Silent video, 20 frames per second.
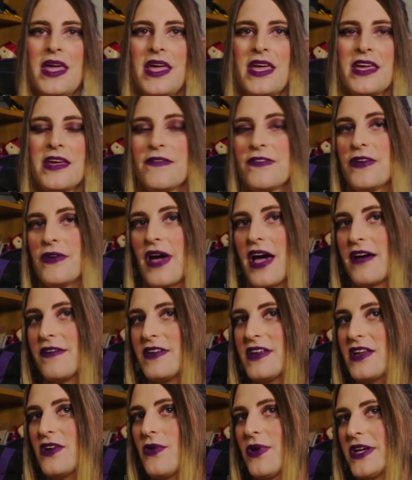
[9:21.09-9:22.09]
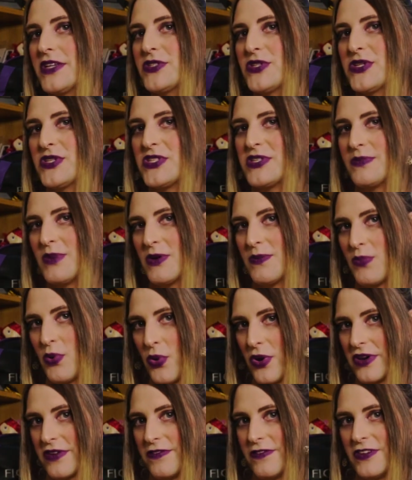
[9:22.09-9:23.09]
If you have any questions about
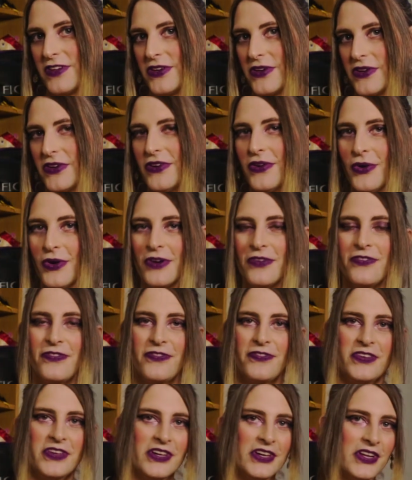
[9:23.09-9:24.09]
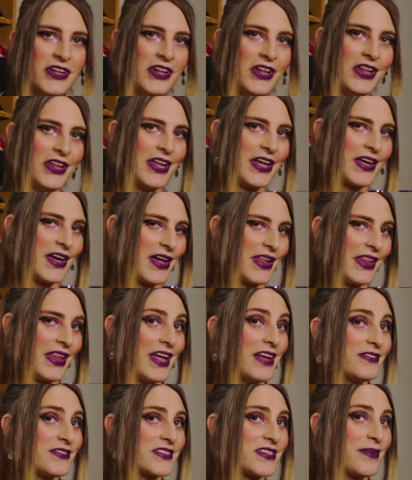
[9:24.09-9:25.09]
point of view or feel like I
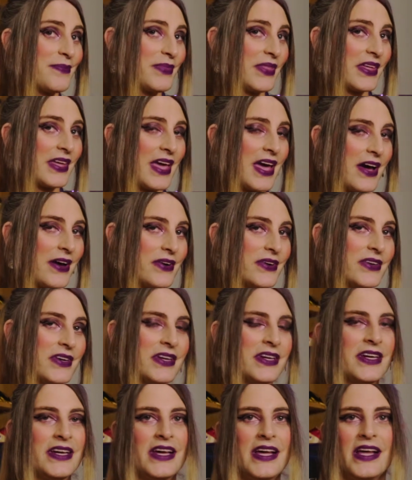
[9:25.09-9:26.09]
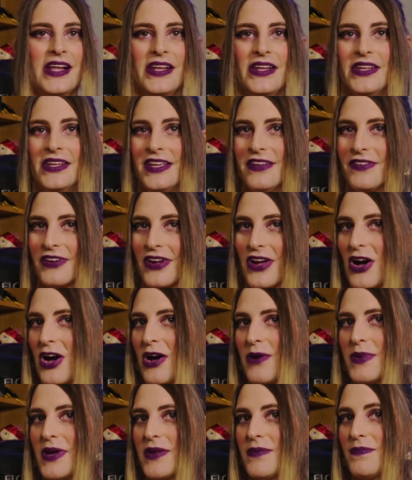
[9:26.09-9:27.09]
left something out, leave a
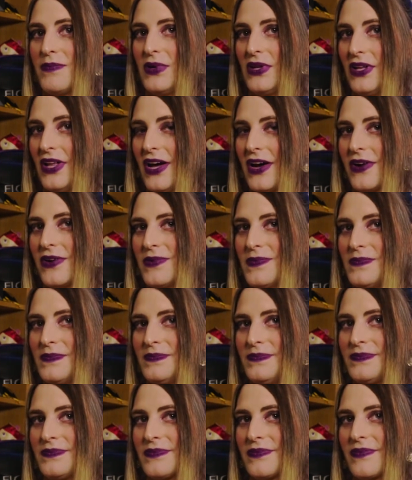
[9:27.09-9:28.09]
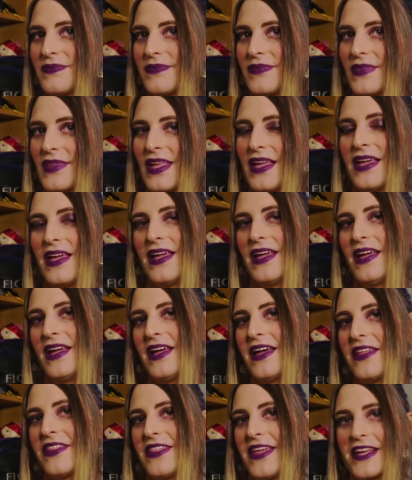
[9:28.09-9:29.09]
comment below.
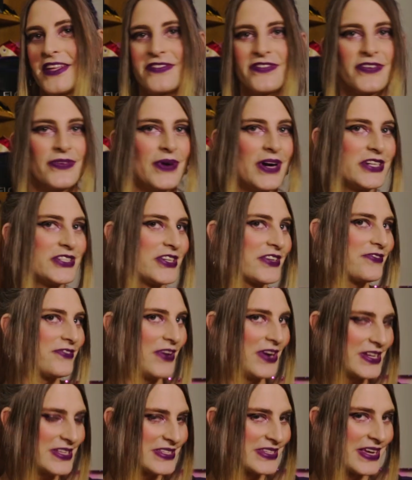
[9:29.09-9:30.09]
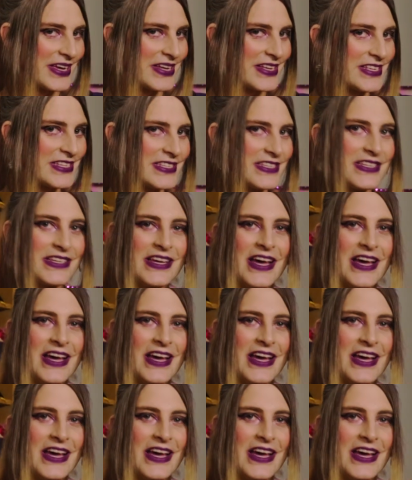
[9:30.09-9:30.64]
Thanks for watching FoxxTales.